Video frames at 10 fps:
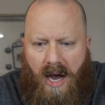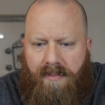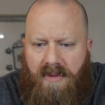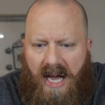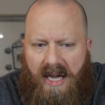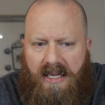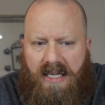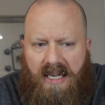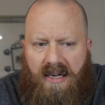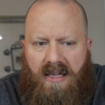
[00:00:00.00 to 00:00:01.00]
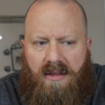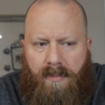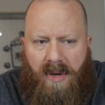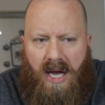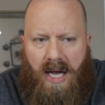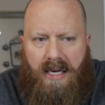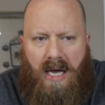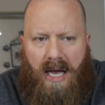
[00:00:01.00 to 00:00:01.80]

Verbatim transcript: I'm not getting the pine.